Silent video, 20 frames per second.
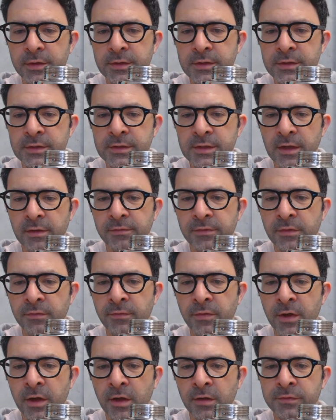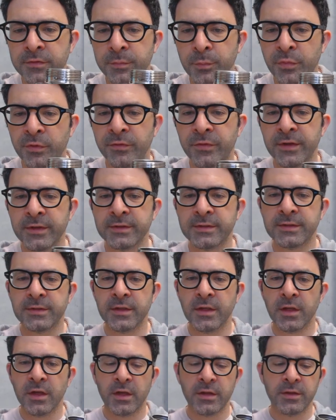This safety valve prevents
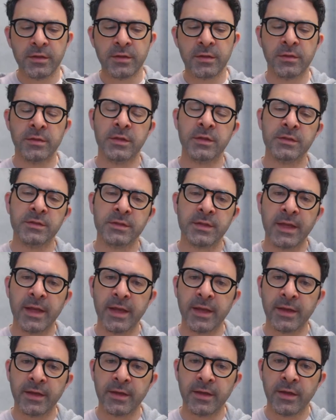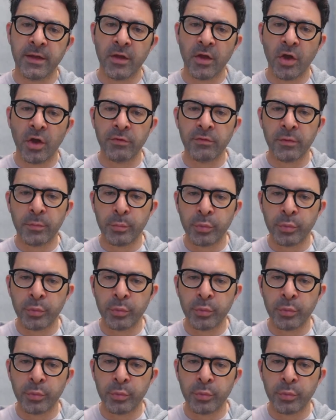this tank over